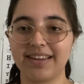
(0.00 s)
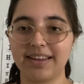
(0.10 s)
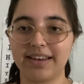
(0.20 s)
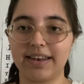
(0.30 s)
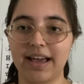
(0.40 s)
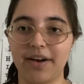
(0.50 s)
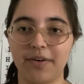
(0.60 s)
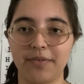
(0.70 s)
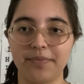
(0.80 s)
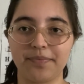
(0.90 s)
Now,
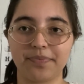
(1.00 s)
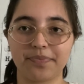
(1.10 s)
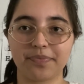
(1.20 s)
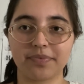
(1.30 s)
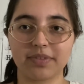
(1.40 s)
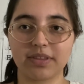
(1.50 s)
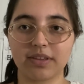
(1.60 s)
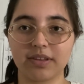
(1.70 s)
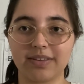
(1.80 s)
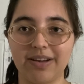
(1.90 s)

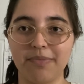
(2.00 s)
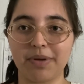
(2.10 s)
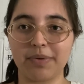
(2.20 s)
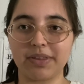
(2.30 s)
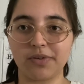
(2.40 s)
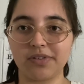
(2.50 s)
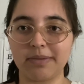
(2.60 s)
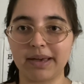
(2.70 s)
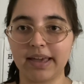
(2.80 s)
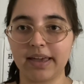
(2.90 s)
tell me when you see my
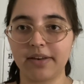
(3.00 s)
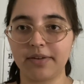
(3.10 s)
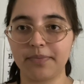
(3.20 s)
hand